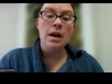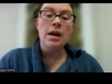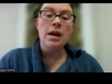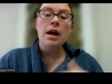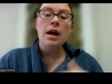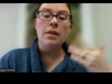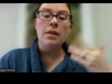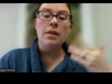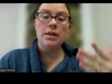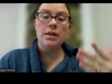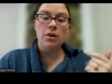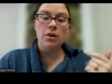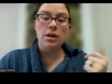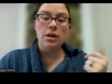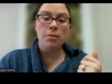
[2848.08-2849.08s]
this is going to
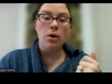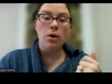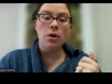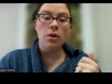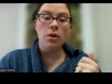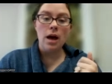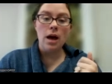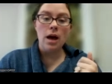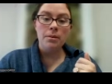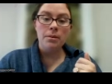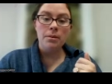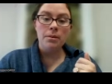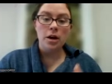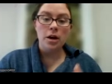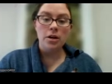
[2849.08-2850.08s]
pull up
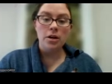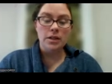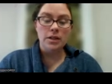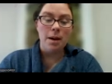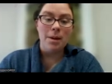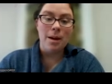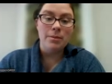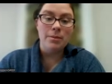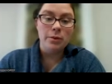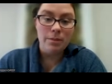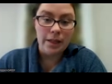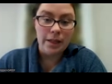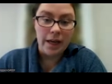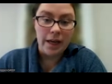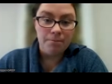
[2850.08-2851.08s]
our SnapMaps
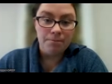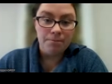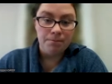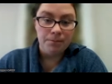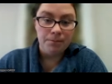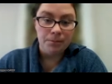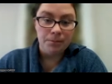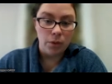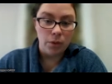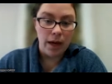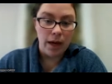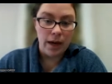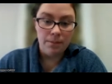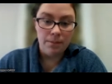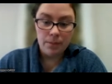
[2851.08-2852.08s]
website, okay?